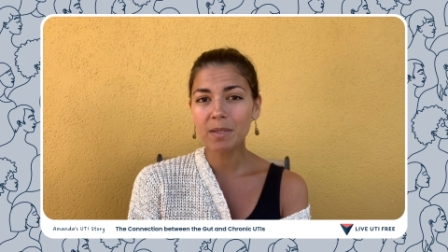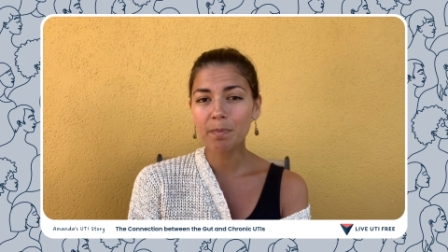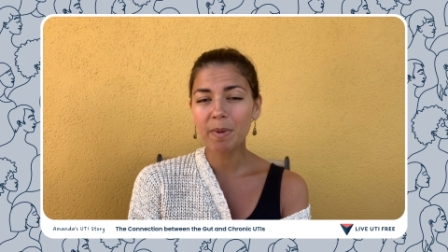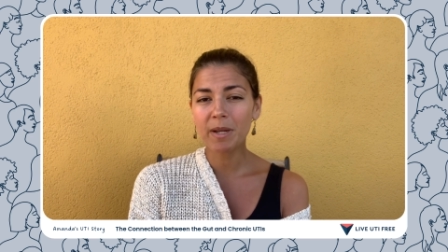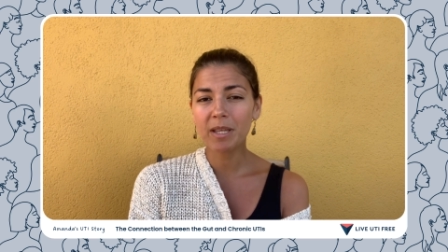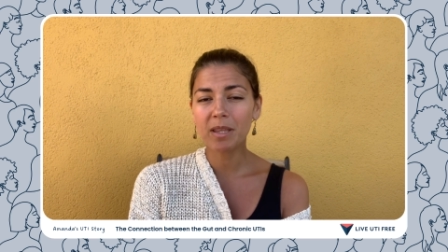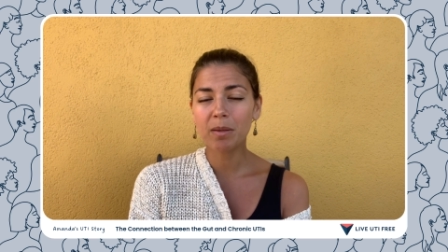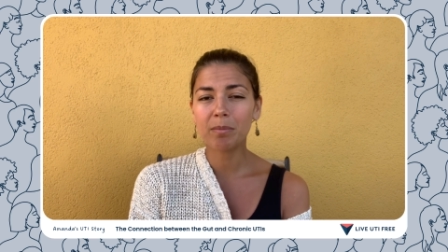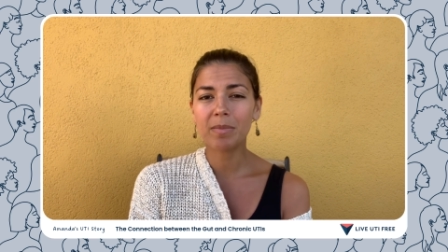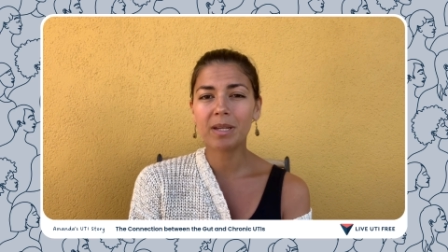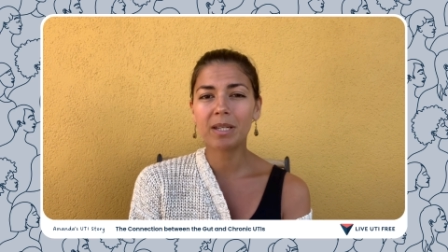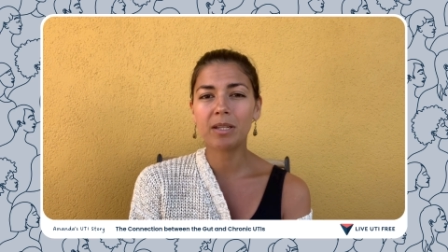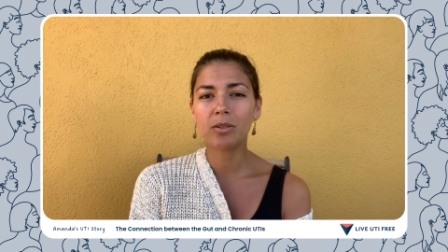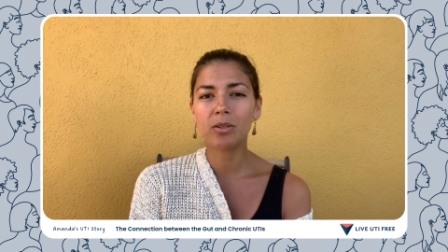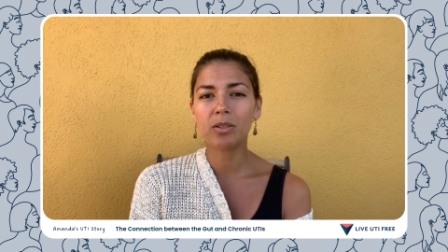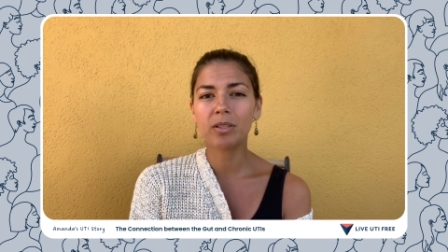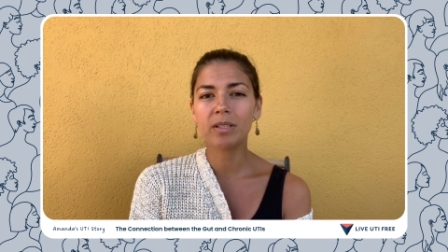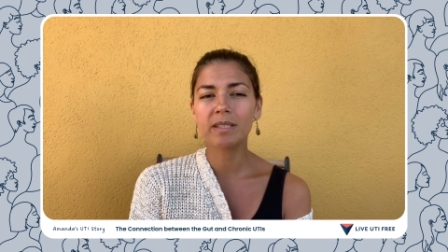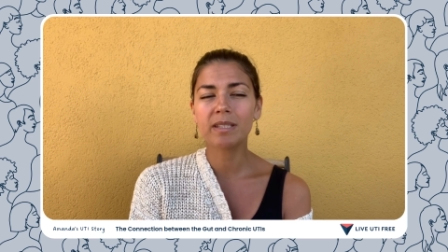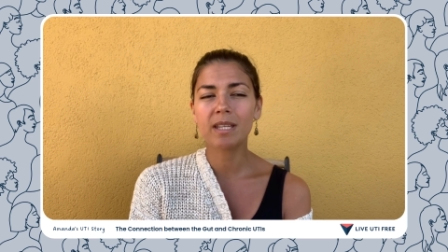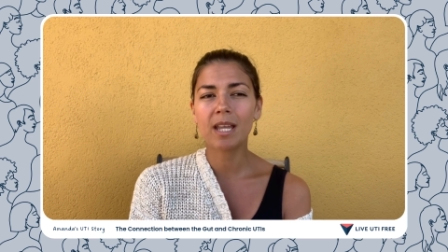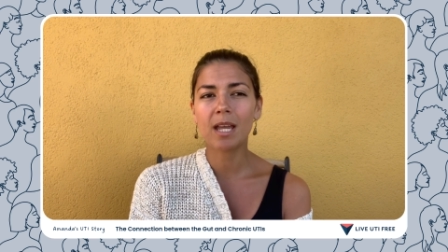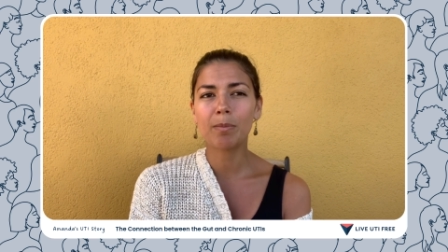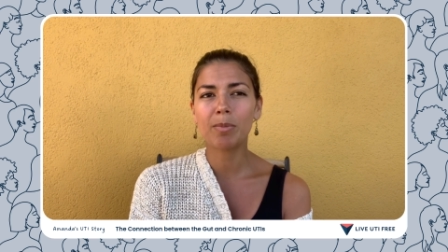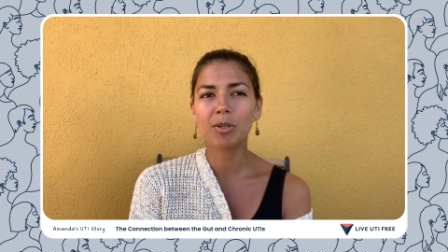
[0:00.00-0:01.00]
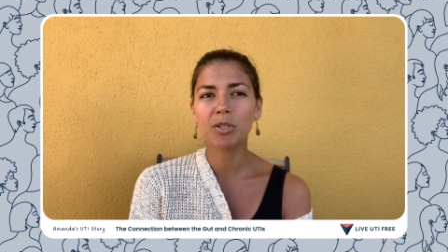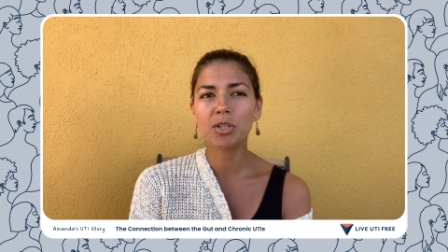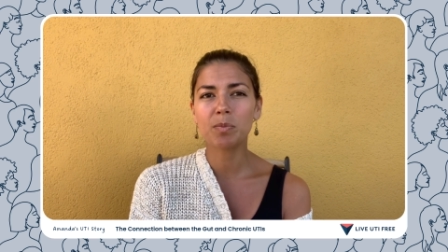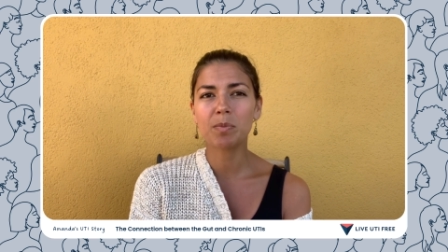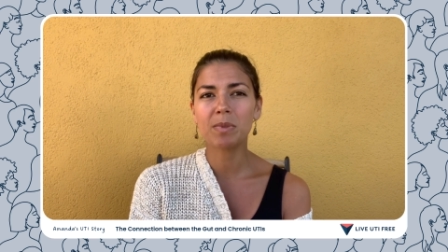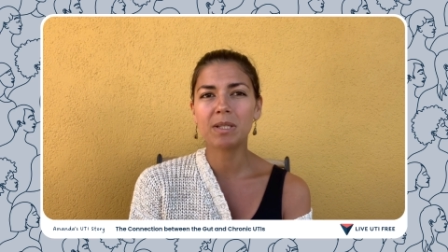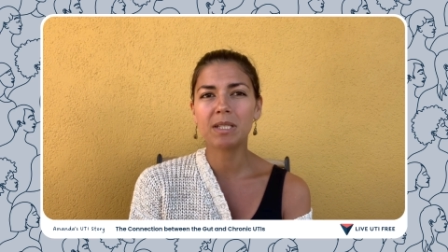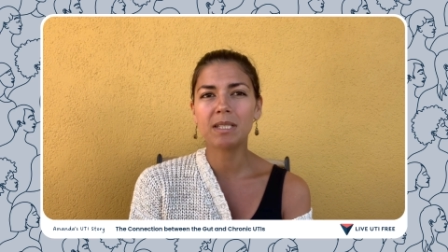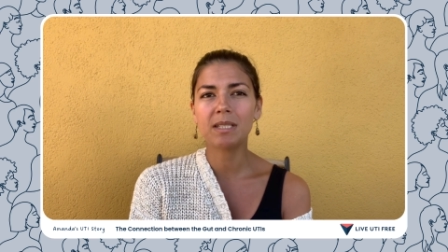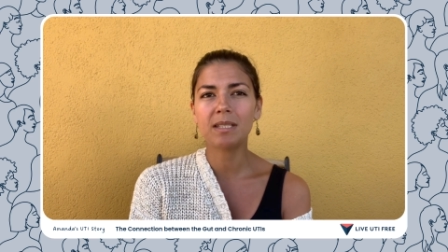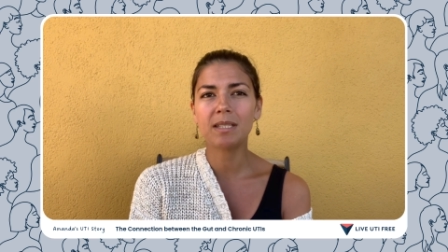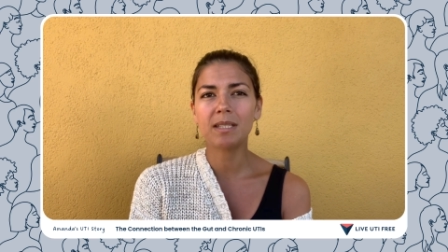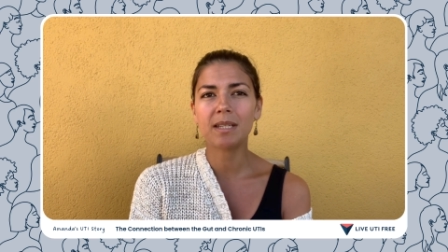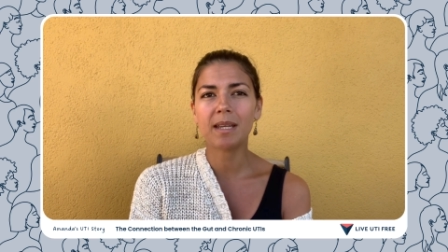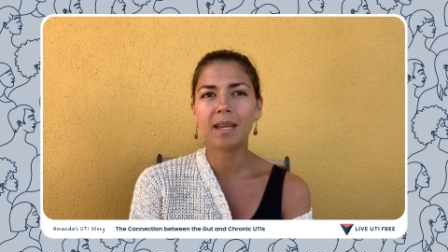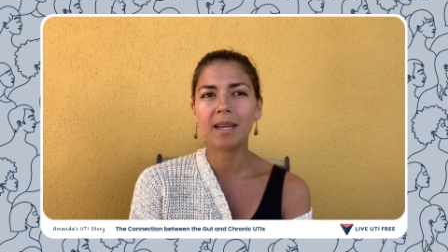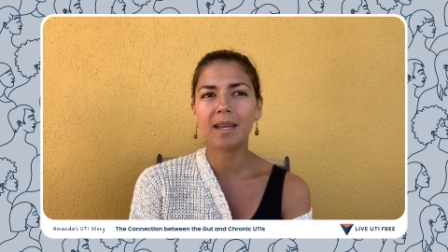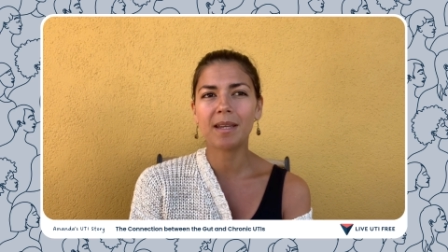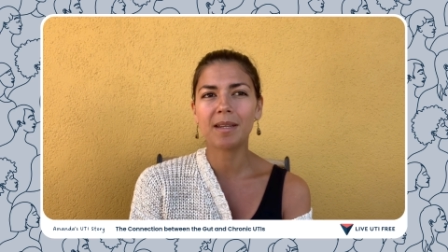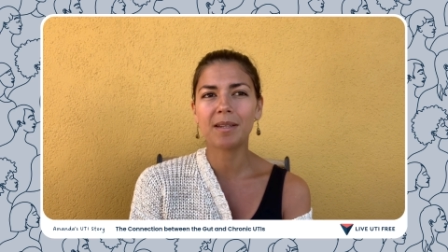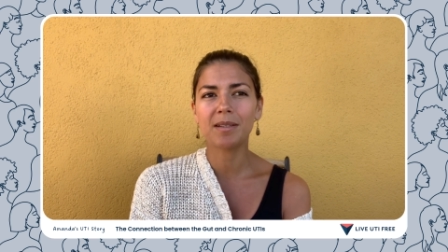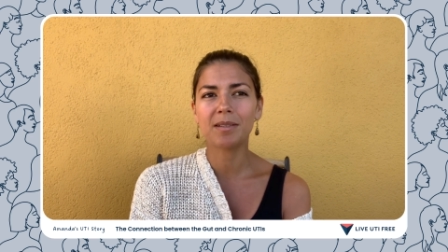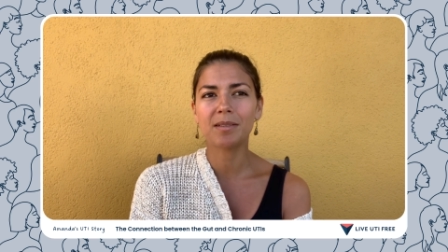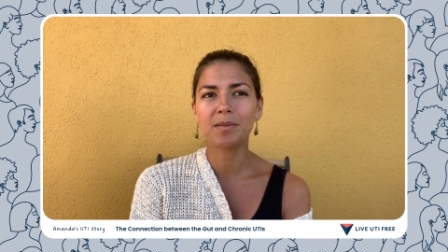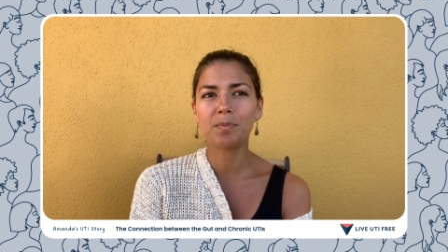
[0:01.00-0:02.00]
by the medical establishment
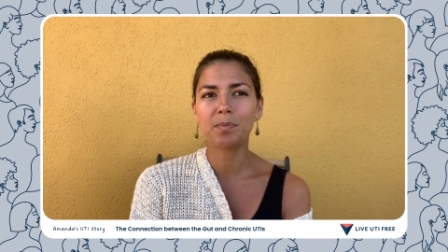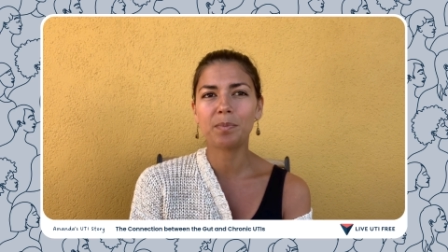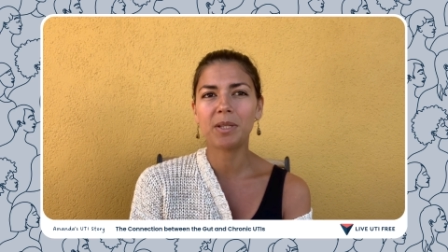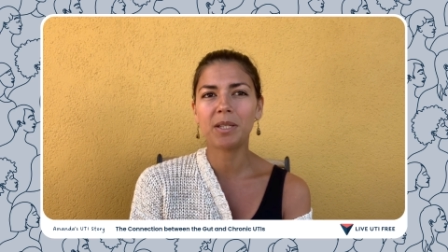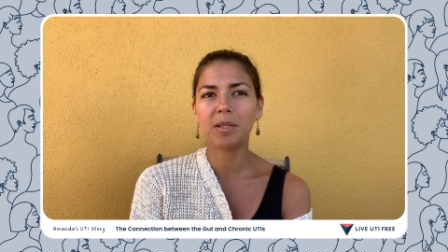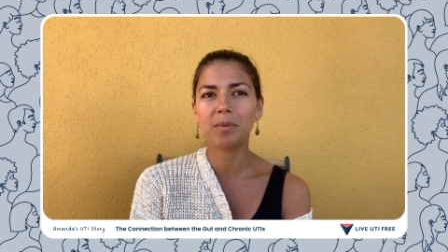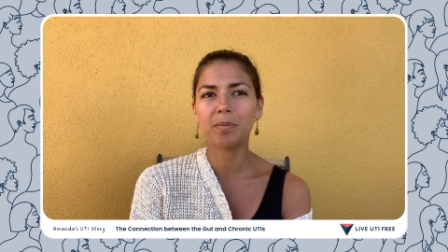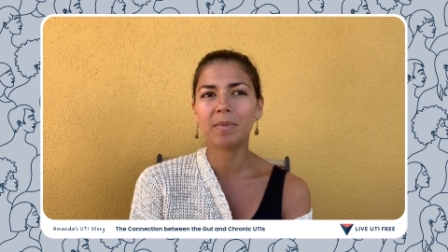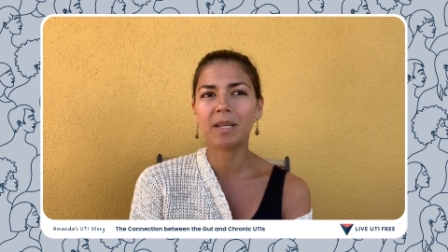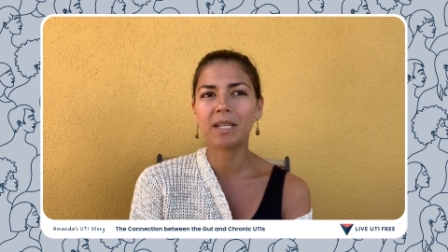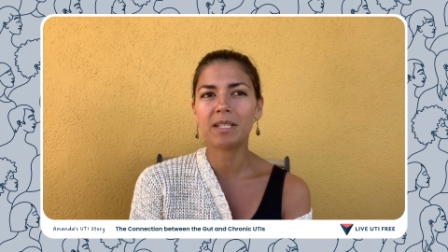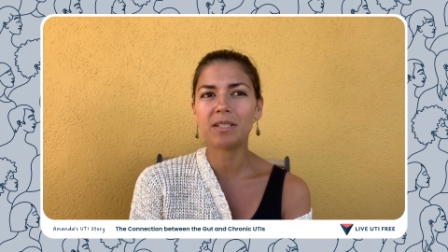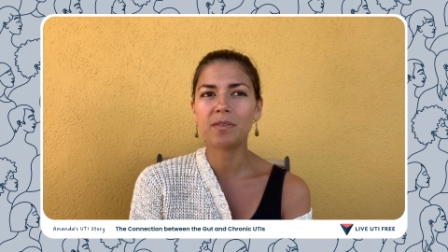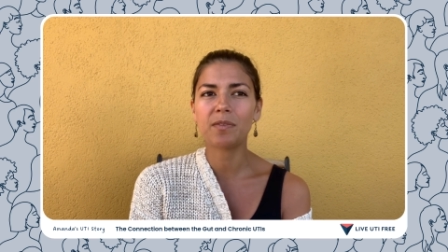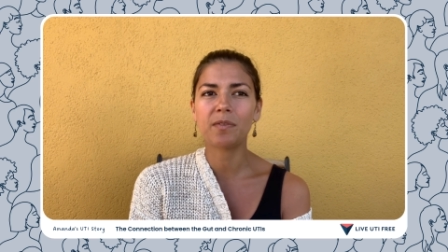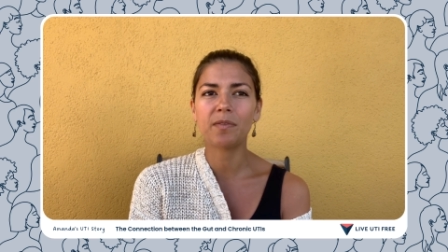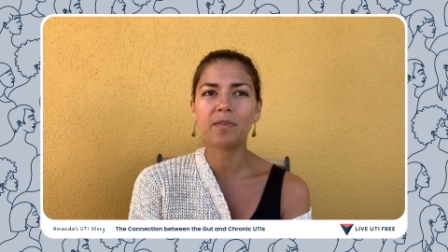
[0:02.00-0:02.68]
and being made to